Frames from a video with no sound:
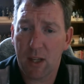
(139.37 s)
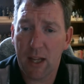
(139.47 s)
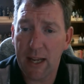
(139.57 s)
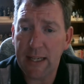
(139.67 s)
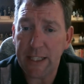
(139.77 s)

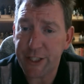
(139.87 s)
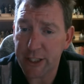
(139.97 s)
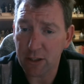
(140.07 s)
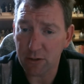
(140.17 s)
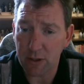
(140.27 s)
any
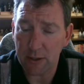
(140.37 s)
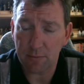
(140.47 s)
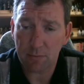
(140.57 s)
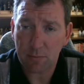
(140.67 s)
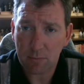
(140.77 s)
children
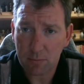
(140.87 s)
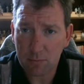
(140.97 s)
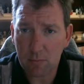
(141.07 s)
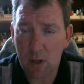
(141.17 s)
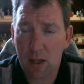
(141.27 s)

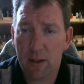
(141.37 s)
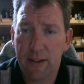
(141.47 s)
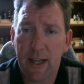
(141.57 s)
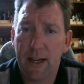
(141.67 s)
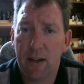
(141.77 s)

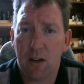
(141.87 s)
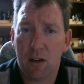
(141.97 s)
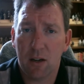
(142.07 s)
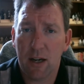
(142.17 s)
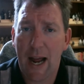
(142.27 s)
that
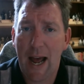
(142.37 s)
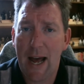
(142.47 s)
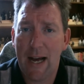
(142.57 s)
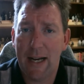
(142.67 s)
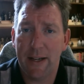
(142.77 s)
are
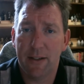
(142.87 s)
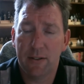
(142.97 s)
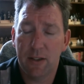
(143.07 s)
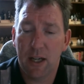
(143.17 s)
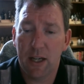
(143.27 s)
had
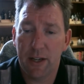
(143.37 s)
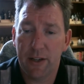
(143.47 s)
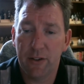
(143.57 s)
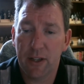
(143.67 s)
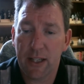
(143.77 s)

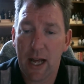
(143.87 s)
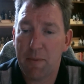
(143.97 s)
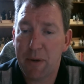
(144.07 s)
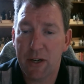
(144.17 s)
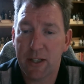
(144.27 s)
during
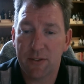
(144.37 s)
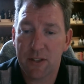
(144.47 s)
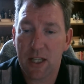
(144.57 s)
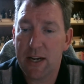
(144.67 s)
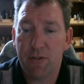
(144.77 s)
that period of
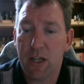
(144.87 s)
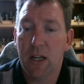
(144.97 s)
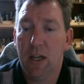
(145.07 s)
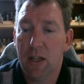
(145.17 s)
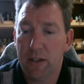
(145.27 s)
slavery,
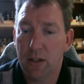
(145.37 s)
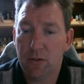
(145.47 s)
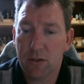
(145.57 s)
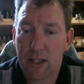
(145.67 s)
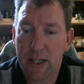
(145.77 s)

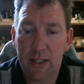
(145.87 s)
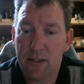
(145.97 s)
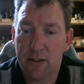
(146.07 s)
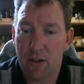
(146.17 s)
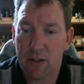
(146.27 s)
those
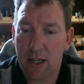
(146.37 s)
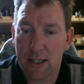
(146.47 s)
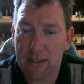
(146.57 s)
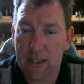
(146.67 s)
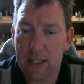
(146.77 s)
kids are
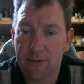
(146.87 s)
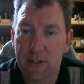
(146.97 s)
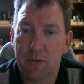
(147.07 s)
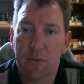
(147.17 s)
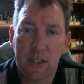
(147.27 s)
not slaves
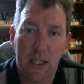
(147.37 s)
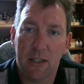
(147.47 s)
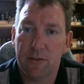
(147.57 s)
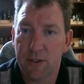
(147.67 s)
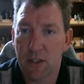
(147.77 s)

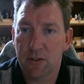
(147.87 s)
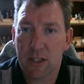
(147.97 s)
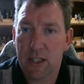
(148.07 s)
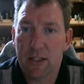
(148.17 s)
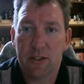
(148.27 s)
themselves. Those
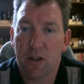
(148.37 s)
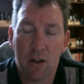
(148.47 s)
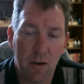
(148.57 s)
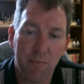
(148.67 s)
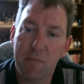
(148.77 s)
kids
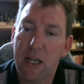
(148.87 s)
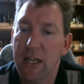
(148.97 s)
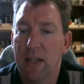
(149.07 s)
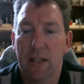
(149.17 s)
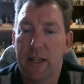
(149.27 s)
are
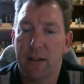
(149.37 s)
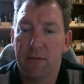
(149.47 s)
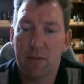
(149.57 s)
immediately